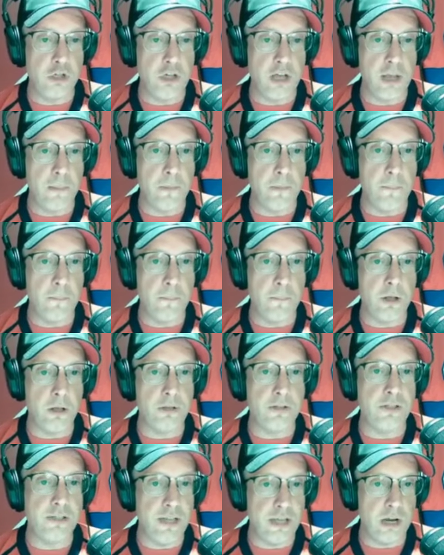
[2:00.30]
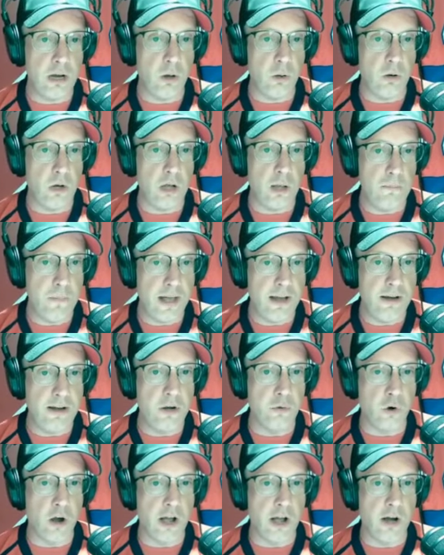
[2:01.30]
GM Bill Zito
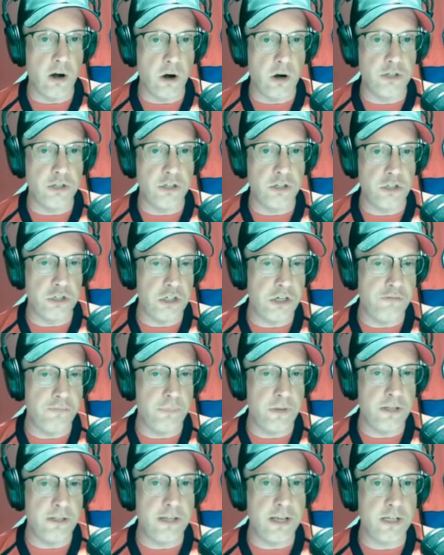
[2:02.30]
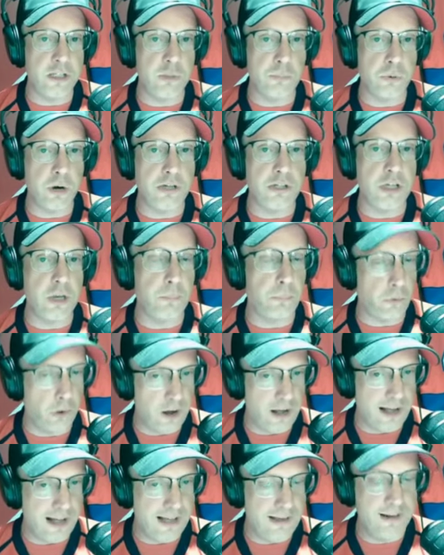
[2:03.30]
commended Reinhart's achievements, expressing
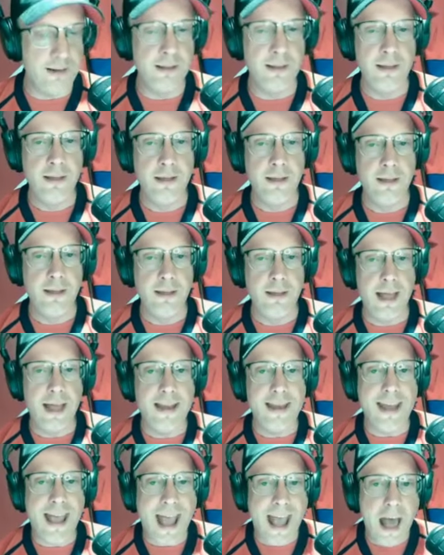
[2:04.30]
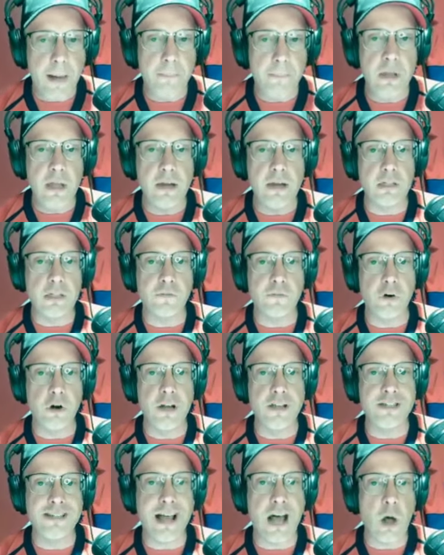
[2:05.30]
pride and happiness
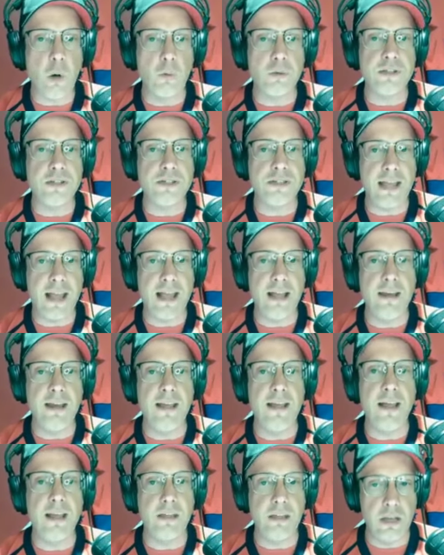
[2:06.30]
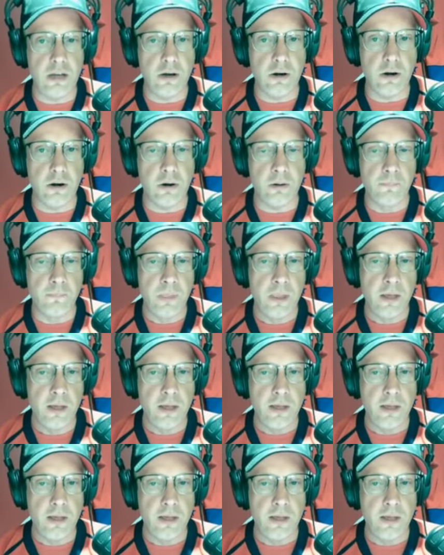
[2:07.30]
for his outstanding year.